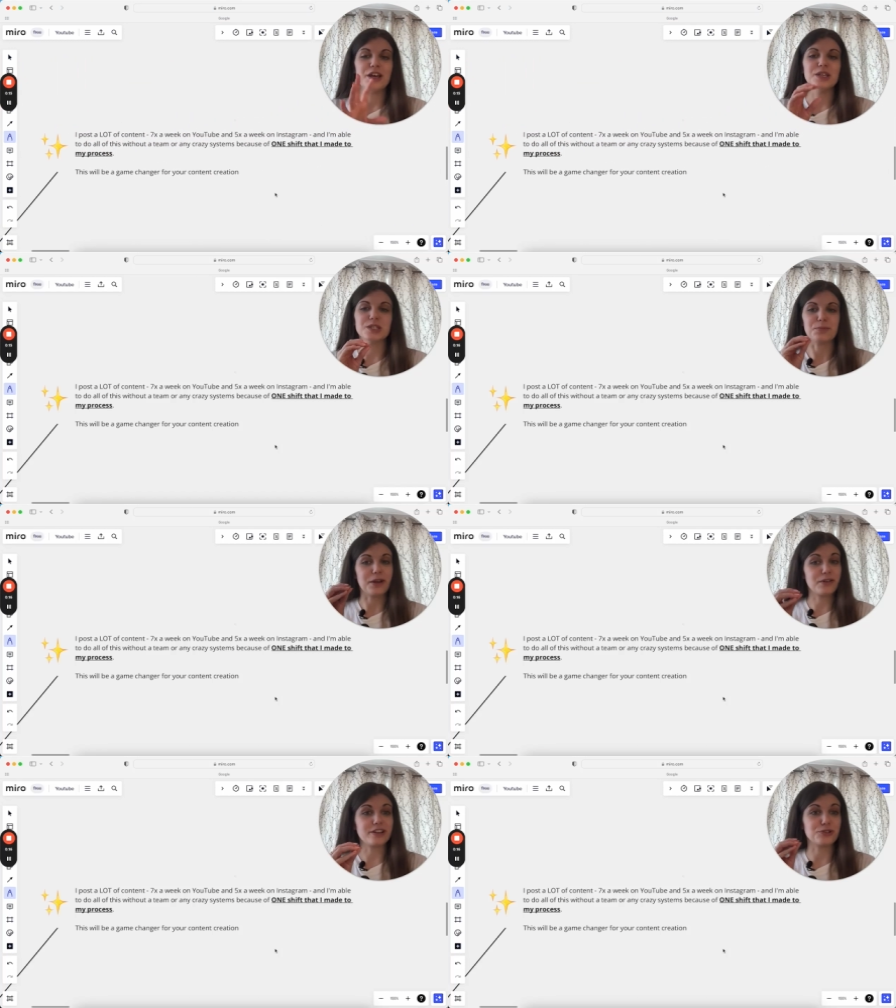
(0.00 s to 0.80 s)
So
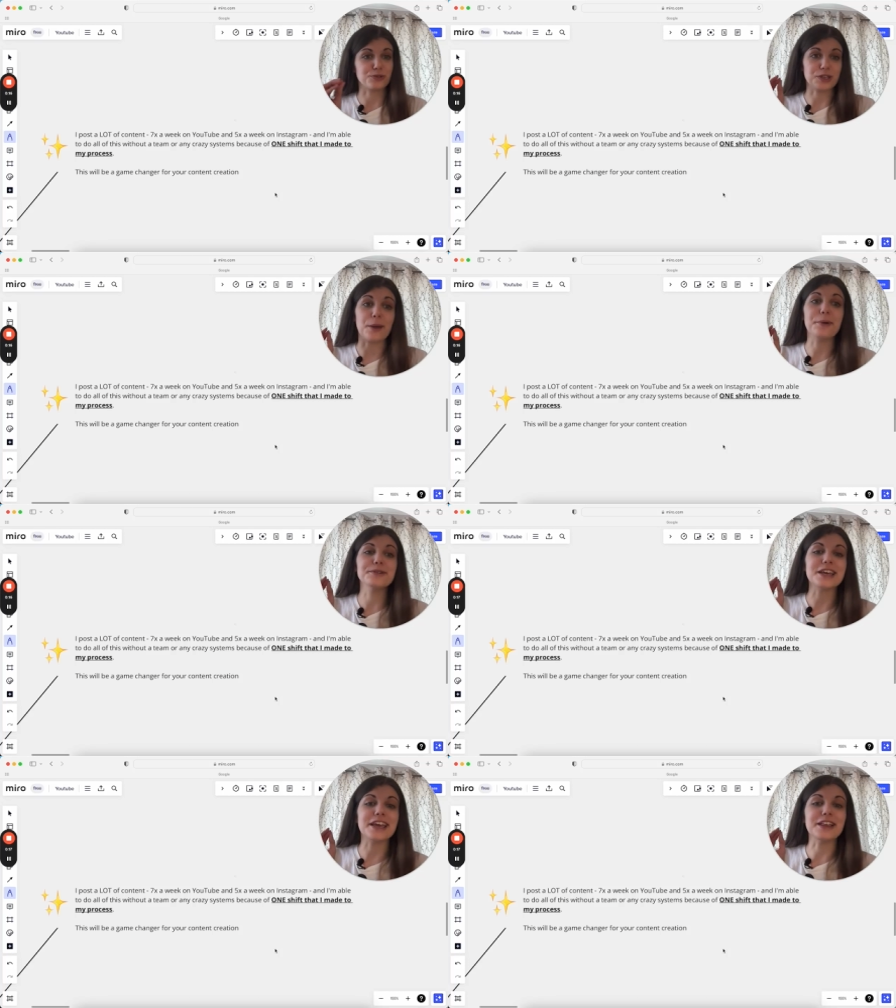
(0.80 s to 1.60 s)
my credentials, I
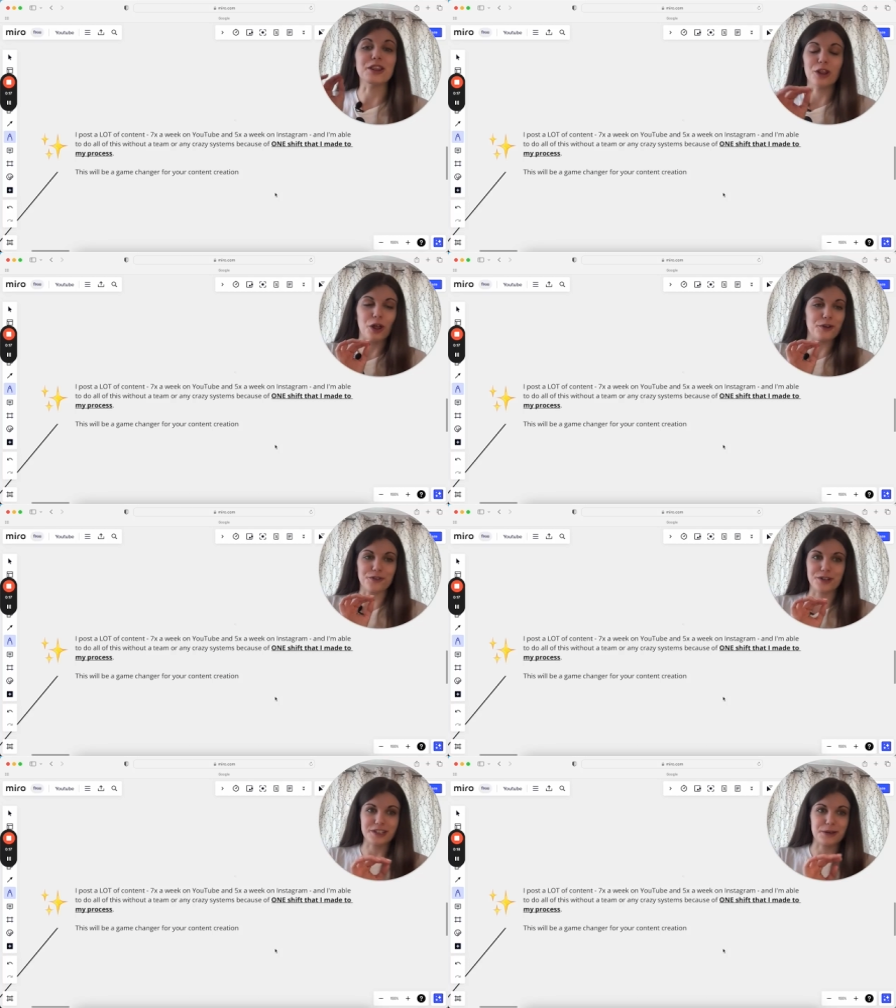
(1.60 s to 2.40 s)
post a lot of
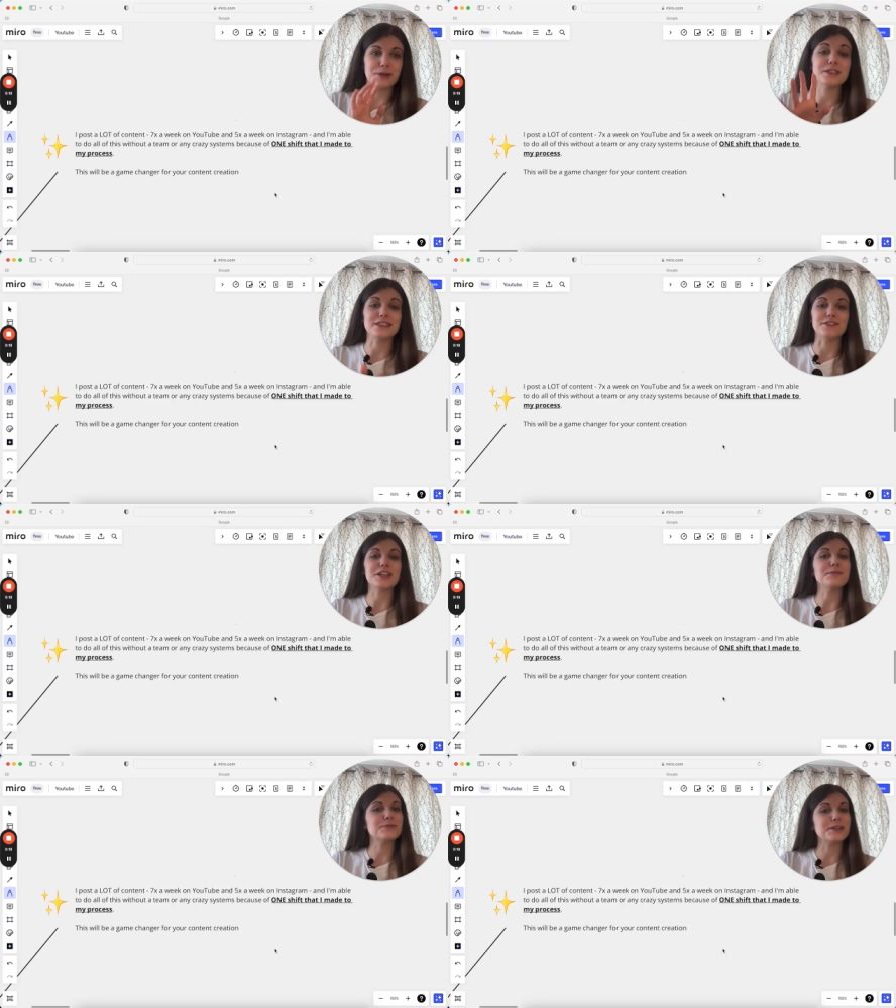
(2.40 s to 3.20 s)
content. I post 7
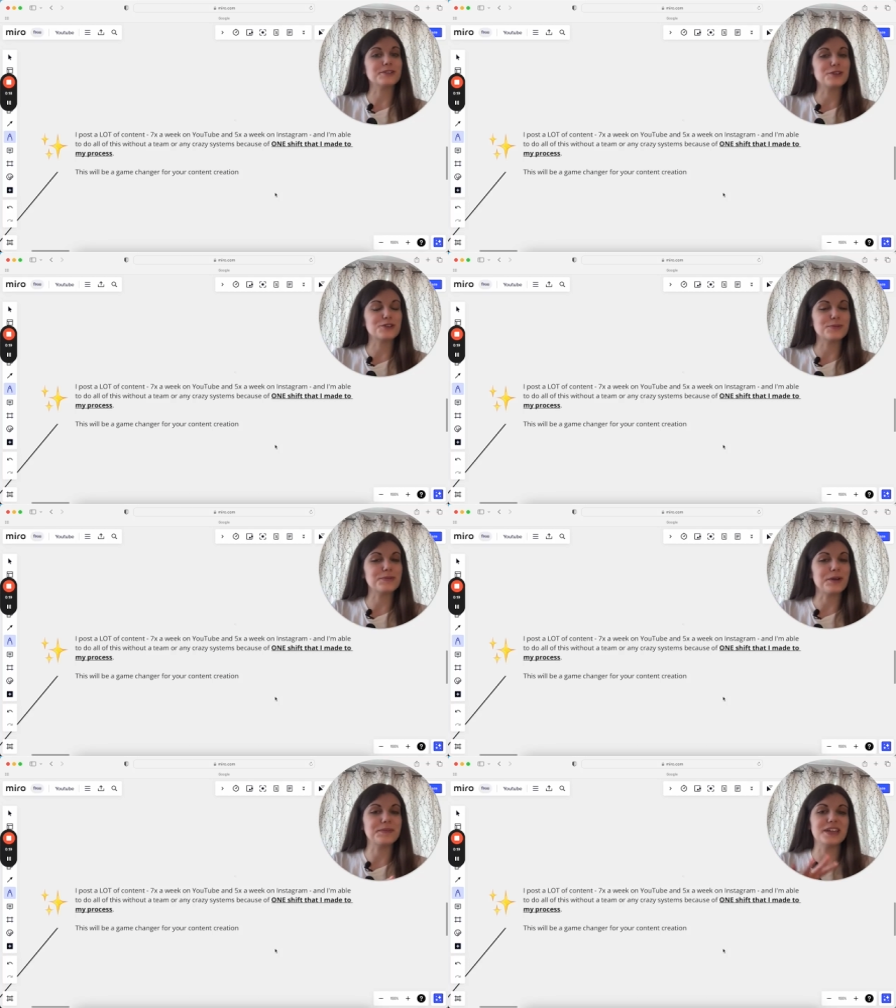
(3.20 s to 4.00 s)
times a week on YouTube at the
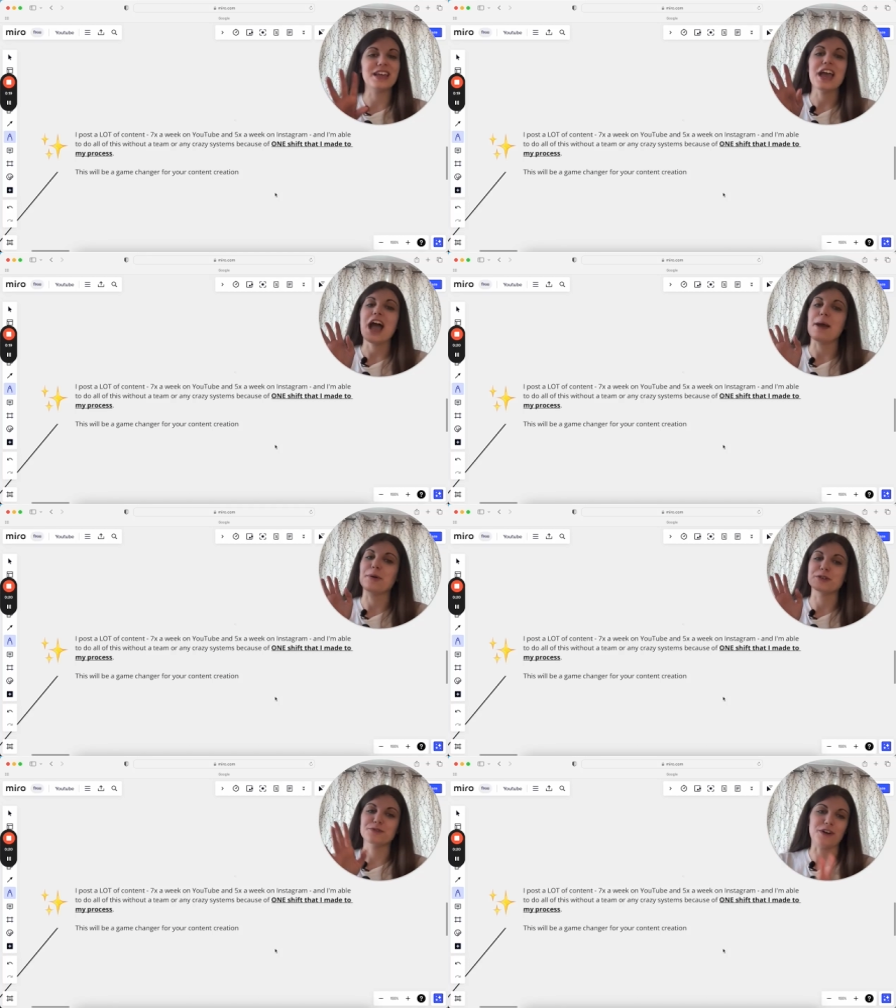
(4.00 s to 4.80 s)
moment. I
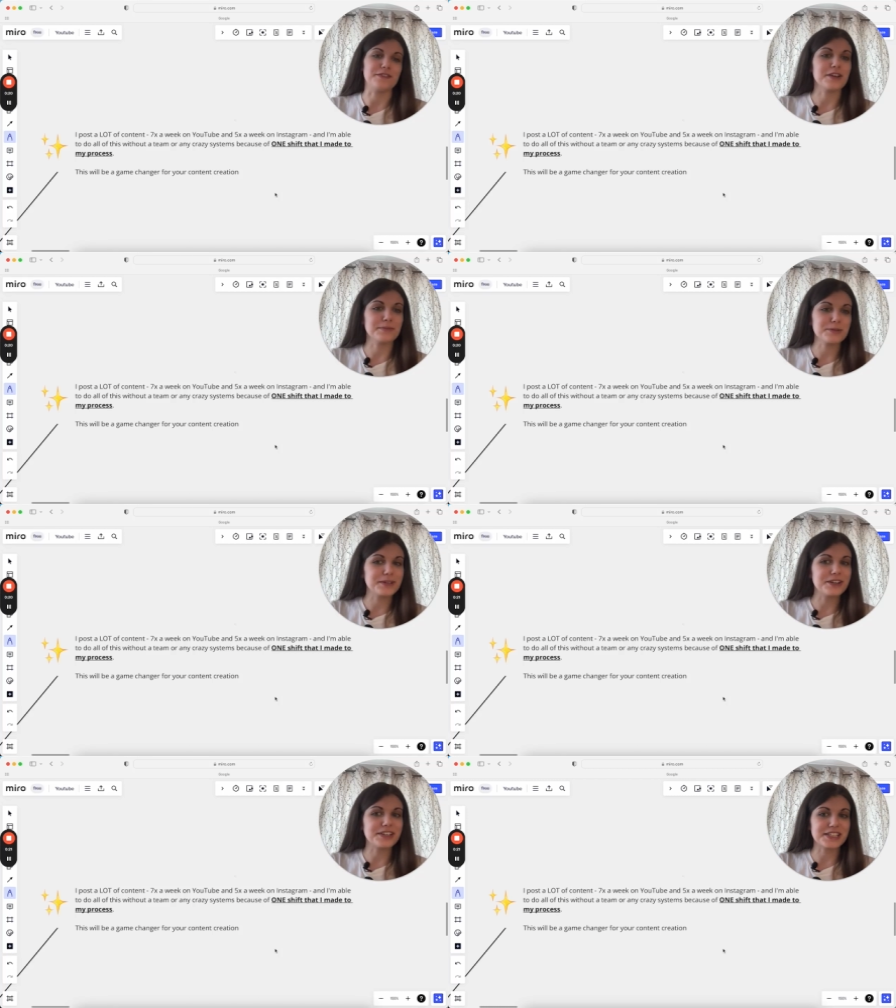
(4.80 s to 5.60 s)
post 5 times a
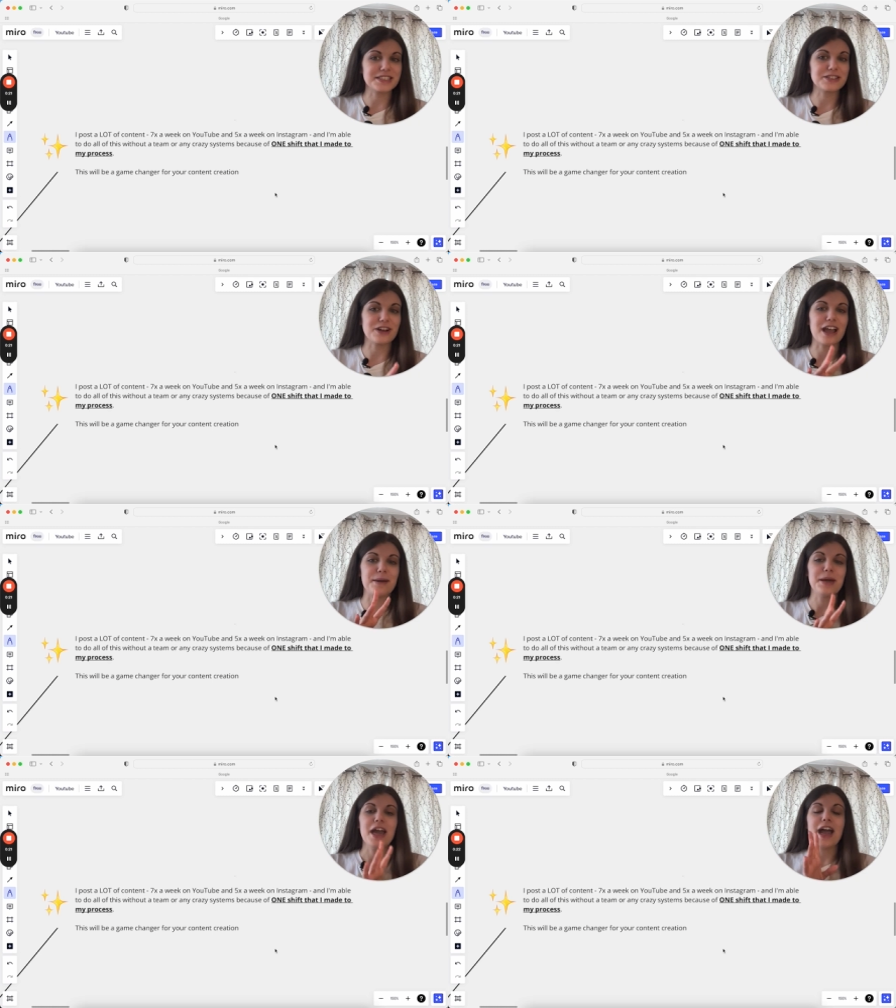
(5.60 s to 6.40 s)
week on
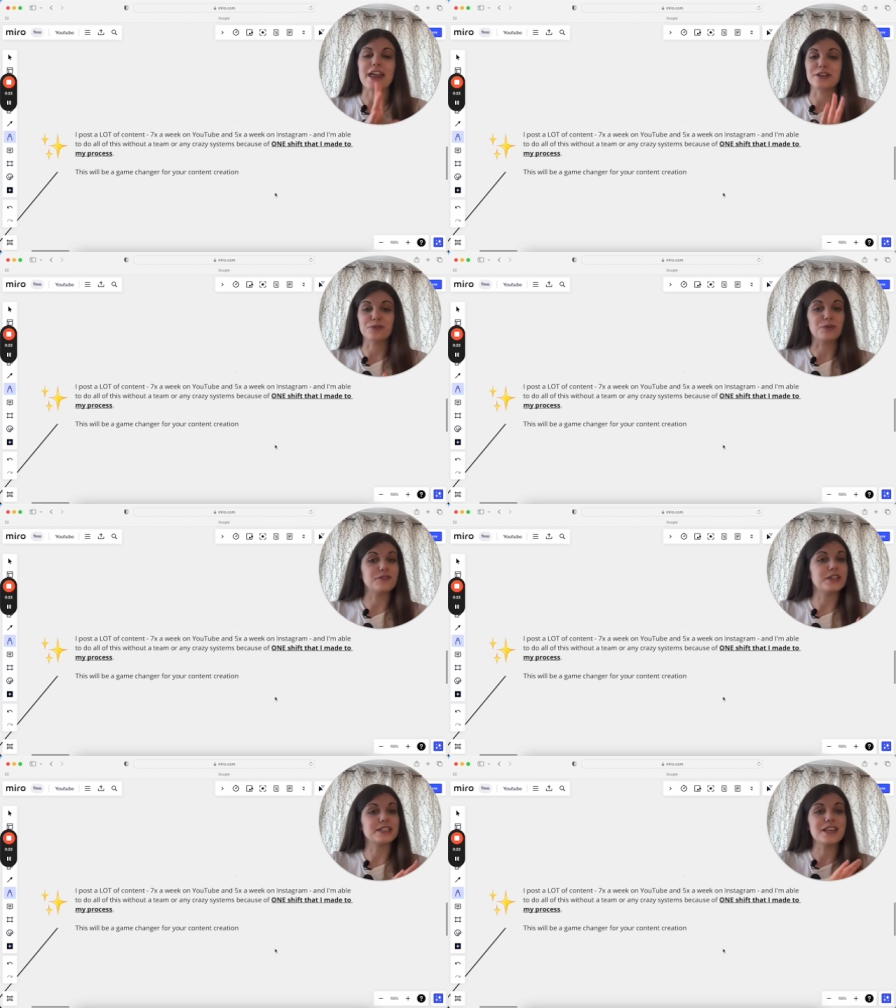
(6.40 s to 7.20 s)
Instagram, and I do all
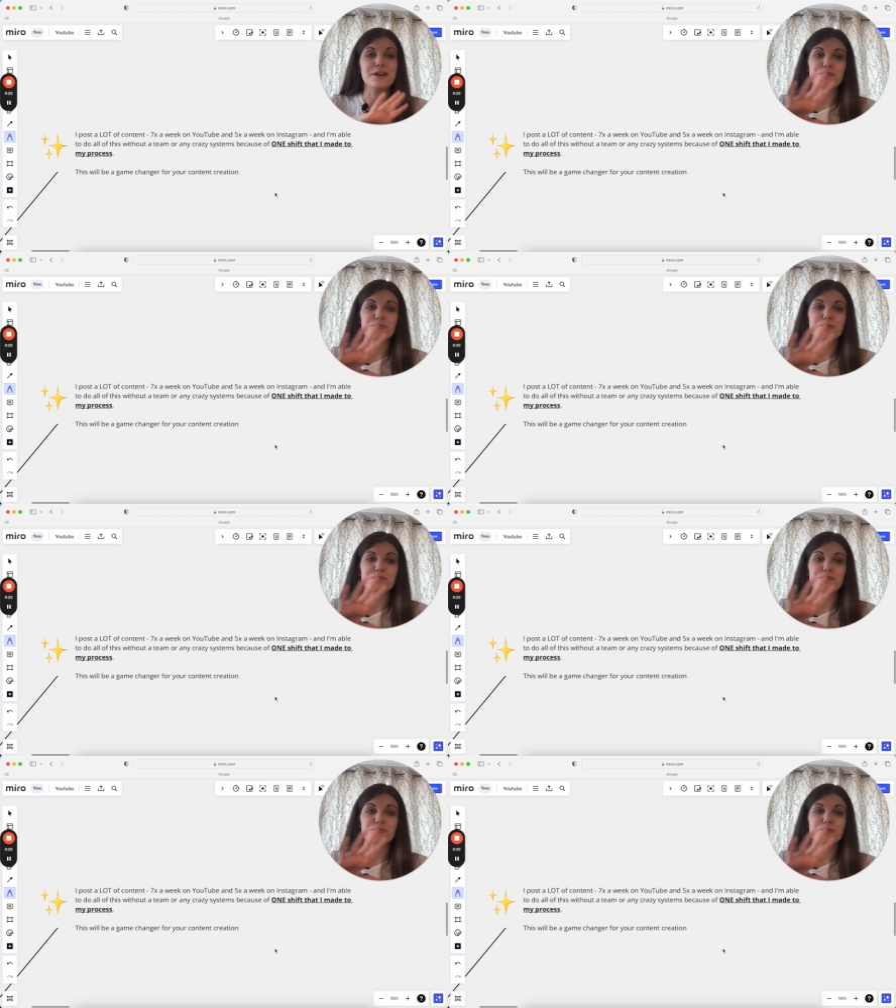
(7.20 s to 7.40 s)
of this.